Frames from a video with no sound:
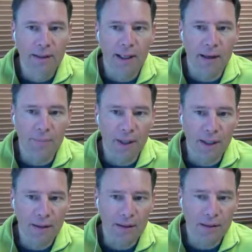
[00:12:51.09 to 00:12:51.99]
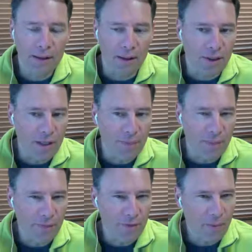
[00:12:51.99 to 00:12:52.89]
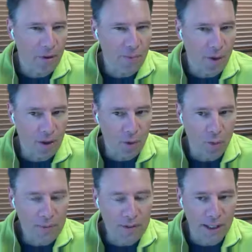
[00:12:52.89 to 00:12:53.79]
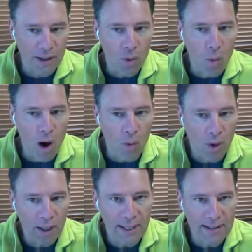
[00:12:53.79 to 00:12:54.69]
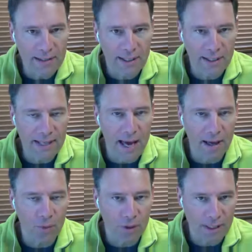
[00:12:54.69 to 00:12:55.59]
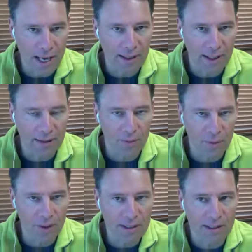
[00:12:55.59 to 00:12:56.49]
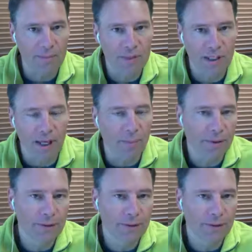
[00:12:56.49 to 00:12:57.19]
But keep in mind, for the most part on your website, you'll want 8 to 10 word tagline that really sums it up.